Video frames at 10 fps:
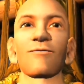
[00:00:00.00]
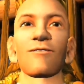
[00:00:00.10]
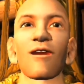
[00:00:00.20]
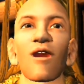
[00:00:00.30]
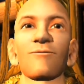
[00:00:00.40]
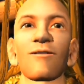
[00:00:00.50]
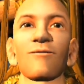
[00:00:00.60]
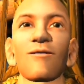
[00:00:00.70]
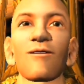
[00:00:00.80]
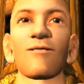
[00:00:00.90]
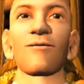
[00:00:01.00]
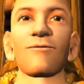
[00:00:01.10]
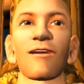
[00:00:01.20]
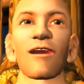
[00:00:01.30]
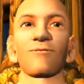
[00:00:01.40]
that all things are
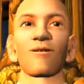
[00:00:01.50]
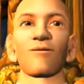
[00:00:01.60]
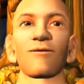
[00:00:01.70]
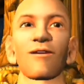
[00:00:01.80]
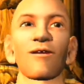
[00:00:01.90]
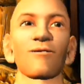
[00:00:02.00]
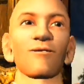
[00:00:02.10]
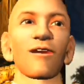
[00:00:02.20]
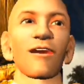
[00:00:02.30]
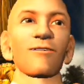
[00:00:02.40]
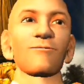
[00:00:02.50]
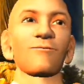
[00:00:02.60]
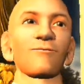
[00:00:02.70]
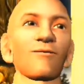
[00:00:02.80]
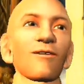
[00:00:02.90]
impermanent, we understand that
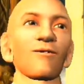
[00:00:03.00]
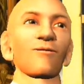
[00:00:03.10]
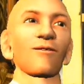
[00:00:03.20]
things